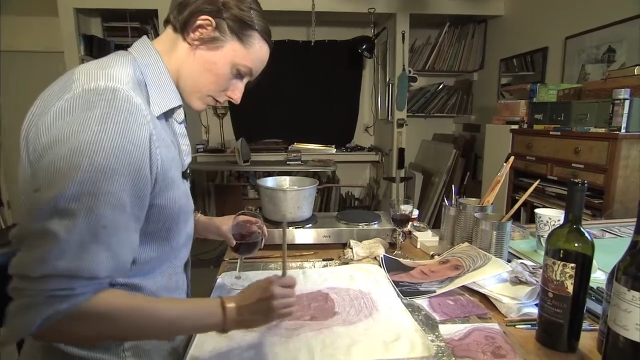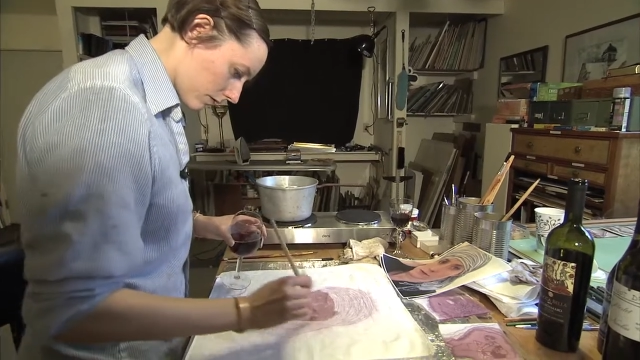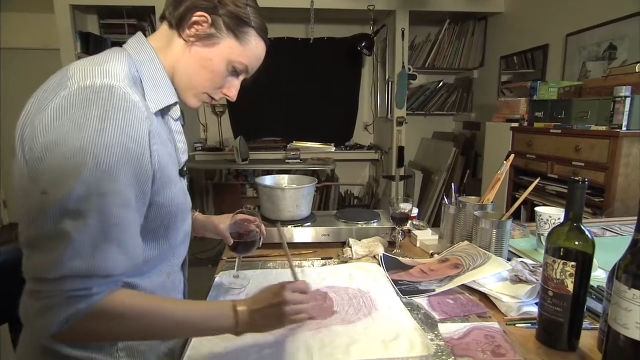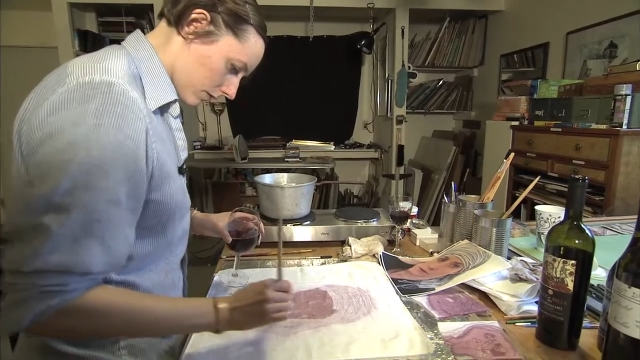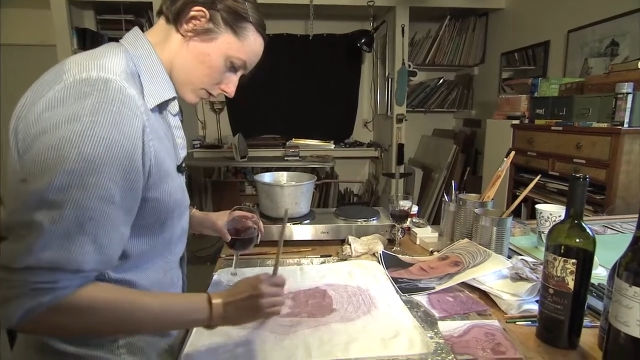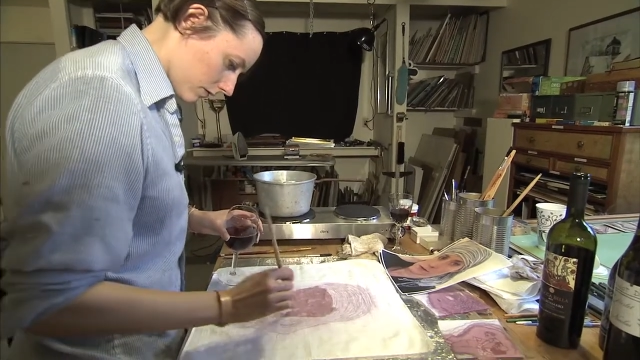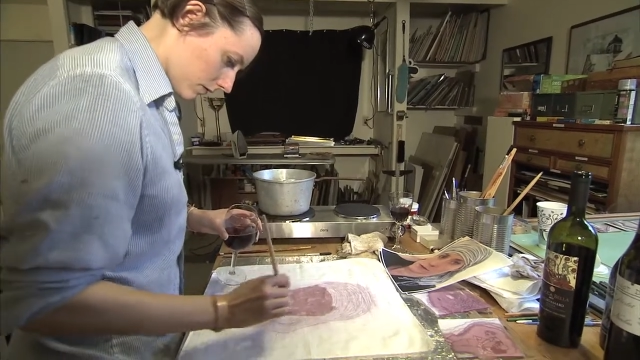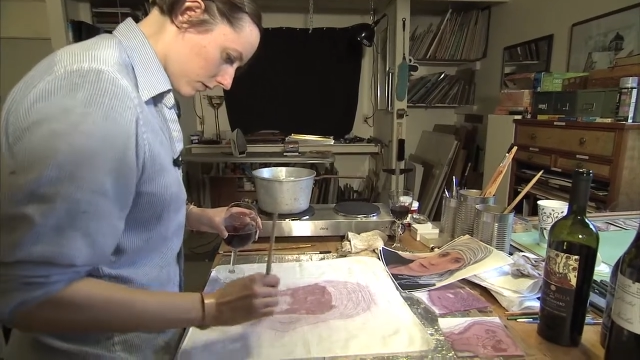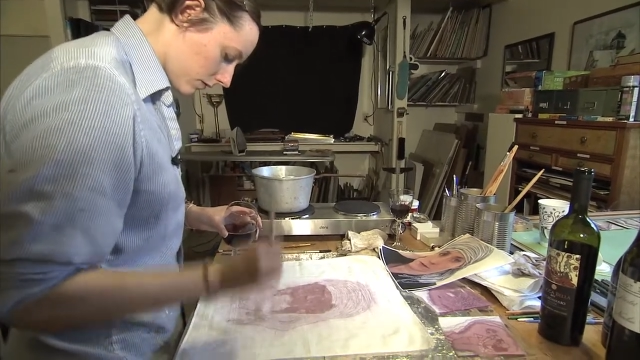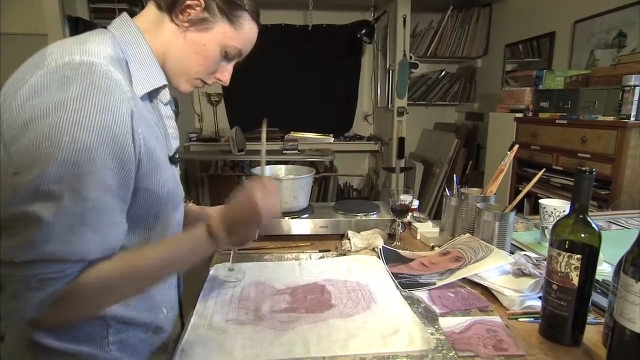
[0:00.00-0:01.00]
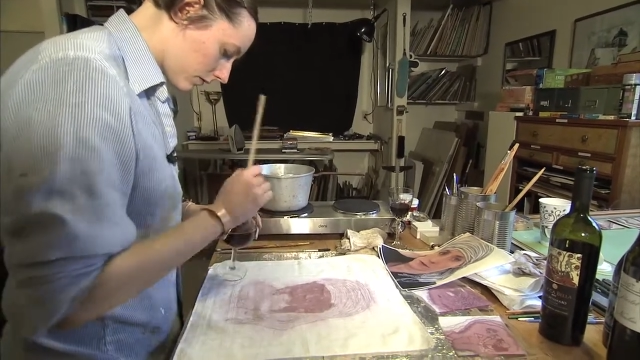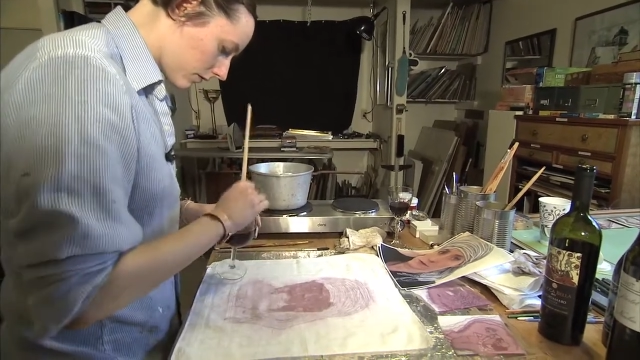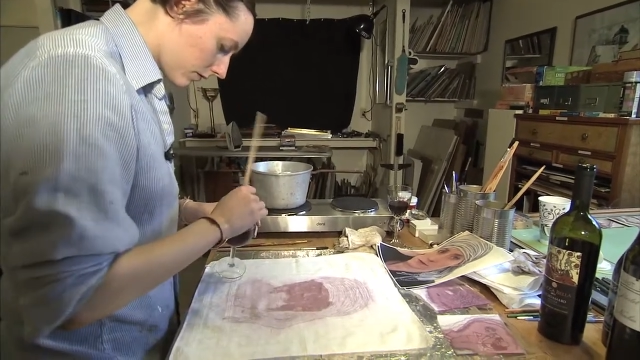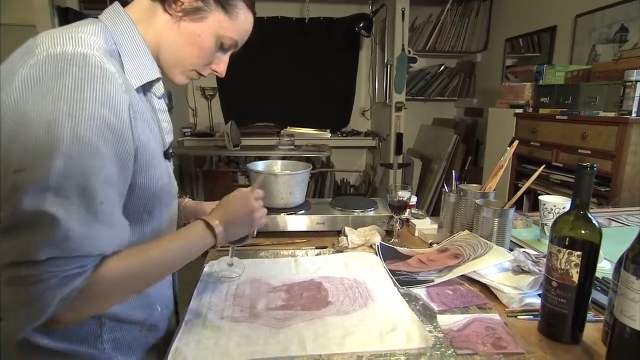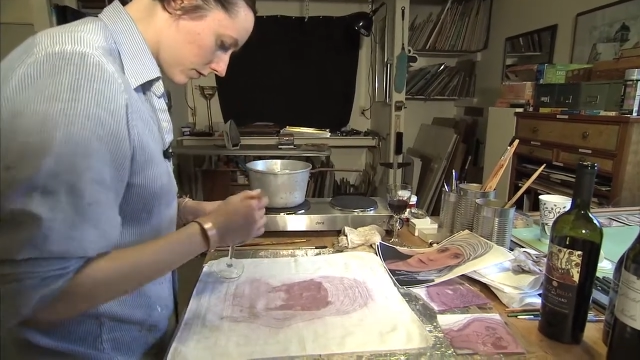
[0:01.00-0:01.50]

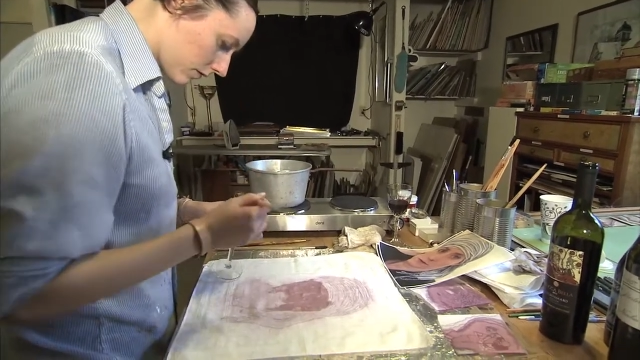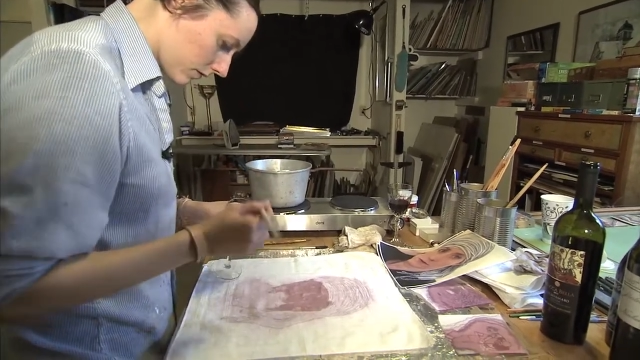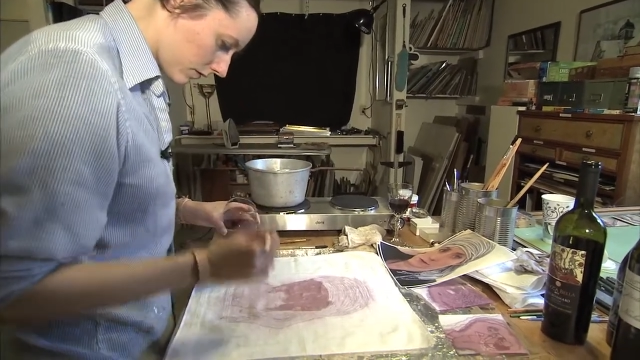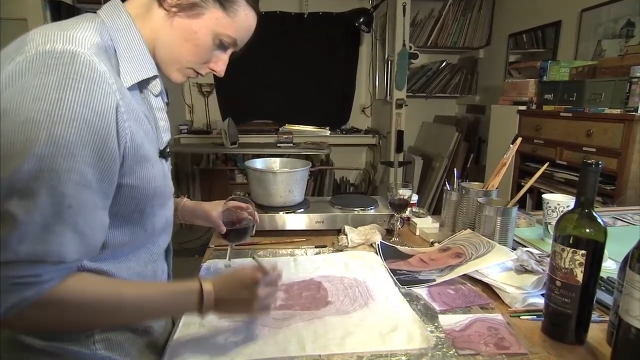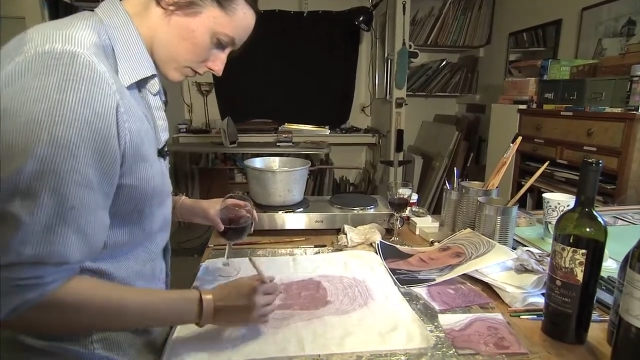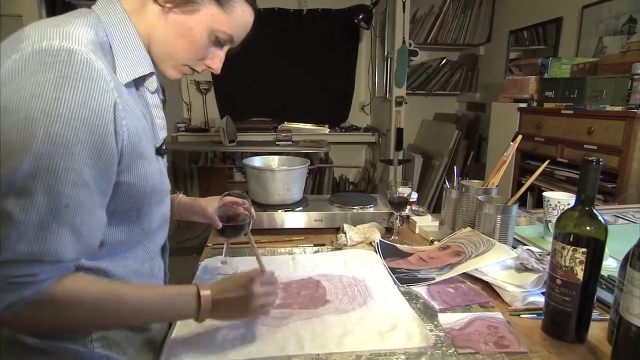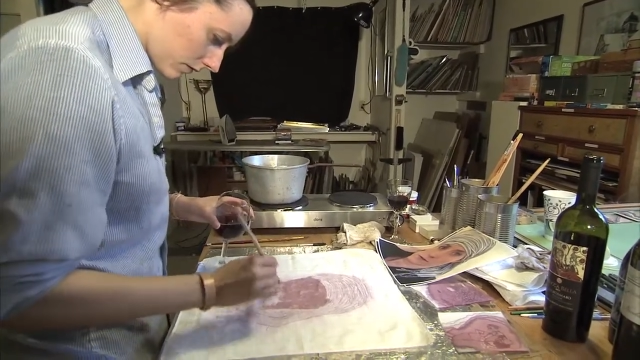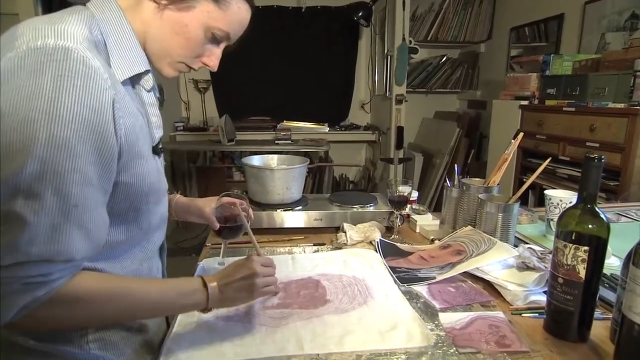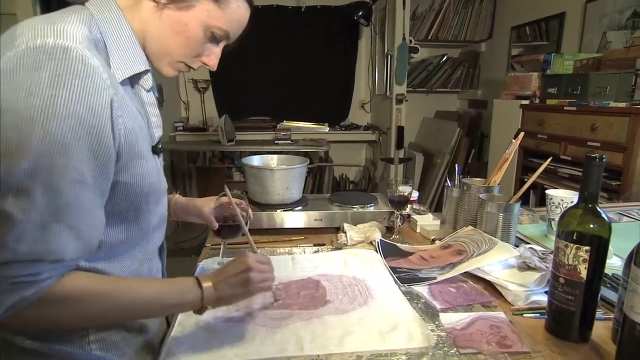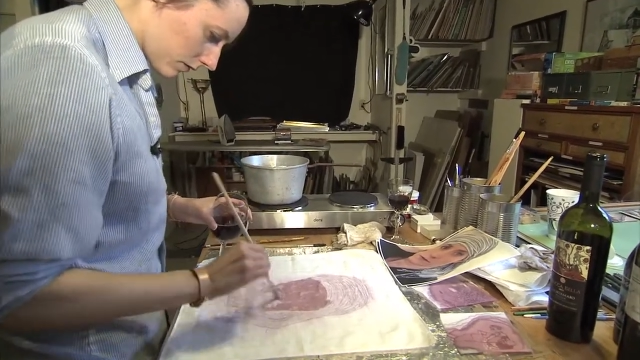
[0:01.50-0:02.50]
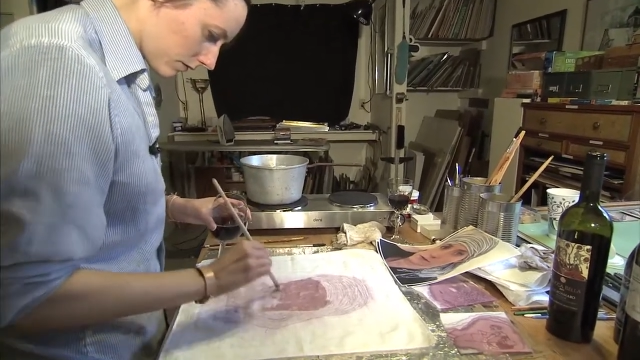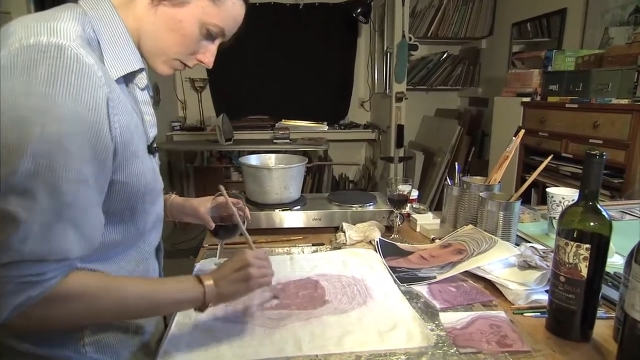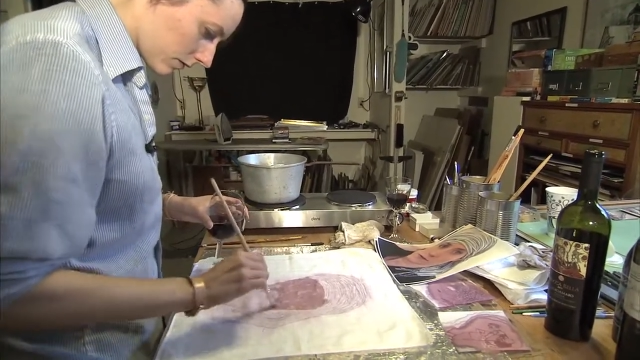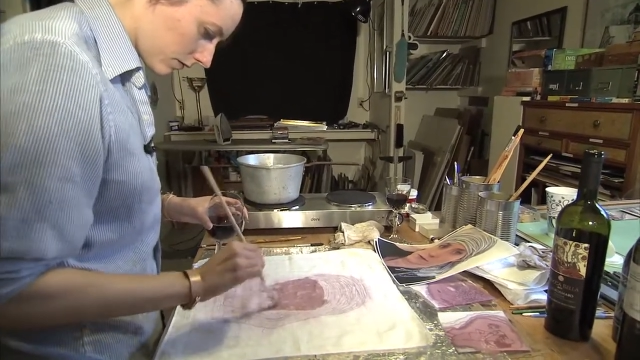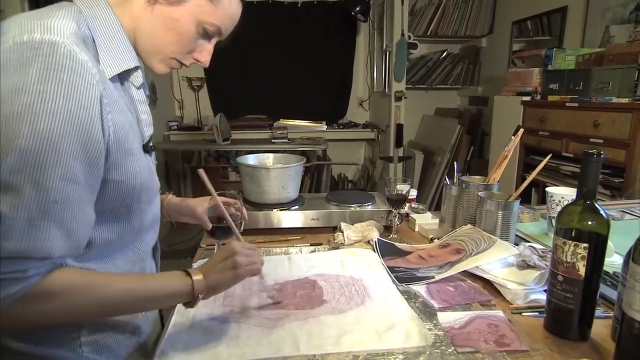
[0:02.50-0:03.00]

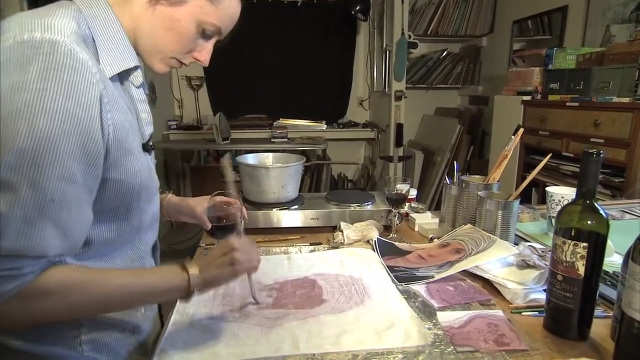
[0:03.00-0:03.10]
Nobody speaks.